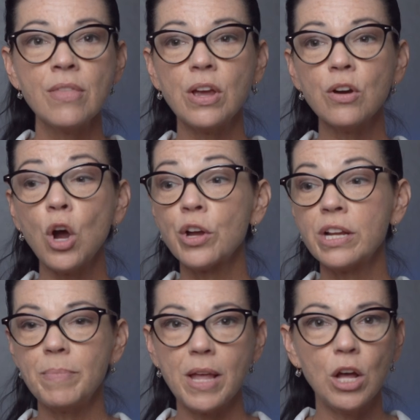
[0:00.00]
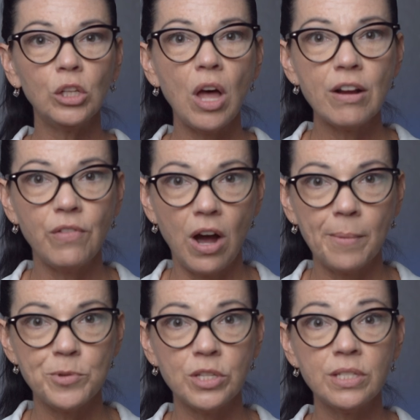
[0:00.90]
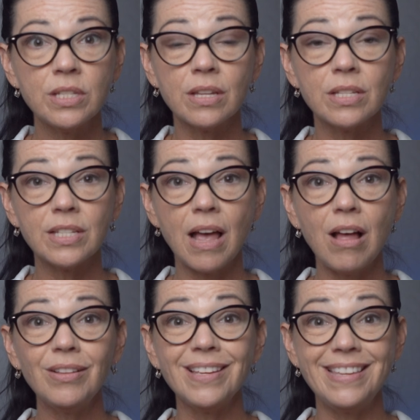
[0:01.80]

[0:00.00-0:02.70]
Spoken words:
there are going to be a lot of options to sell